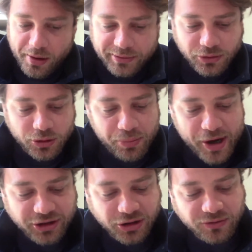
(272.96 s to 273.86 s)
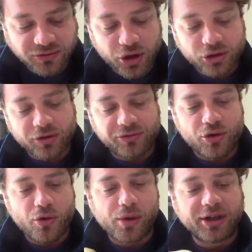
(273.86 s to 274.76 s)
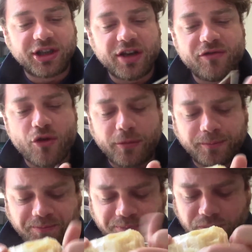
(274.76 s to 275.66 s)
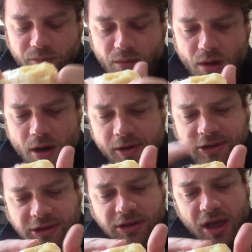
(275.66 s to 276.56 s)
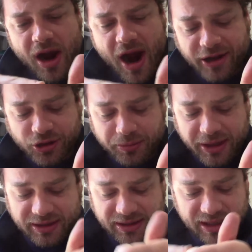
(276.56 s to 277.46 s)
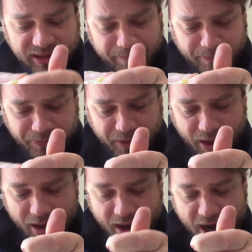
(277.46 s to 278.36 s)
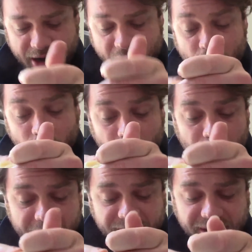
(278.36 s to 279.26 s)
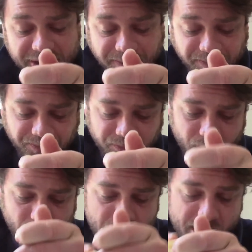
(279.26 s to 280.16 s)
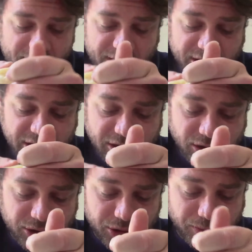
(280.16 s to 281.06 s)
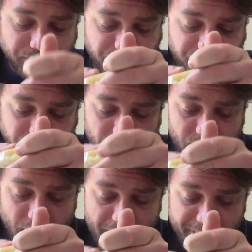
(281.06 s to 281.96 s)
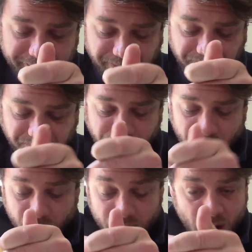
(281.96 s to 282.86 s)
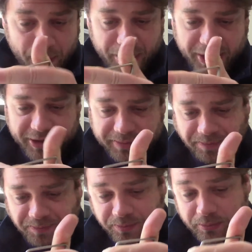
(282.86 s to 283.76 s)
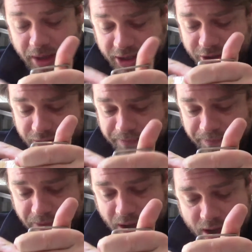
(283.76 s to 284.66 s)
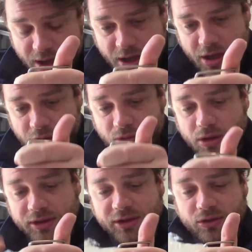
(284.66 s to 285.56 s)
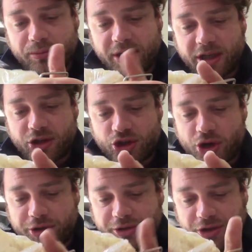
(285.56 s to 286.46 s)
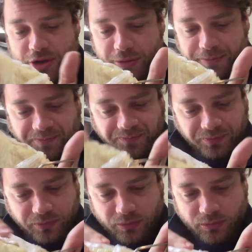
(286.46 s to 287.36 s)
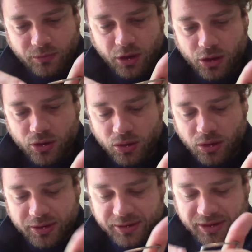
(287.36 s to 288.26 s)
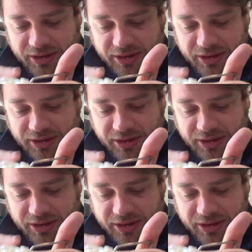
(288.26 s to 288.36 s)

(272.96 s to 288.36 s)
the person in front of you will give you arguments that are already into the topic, but you wanted to make it short, so you couldn't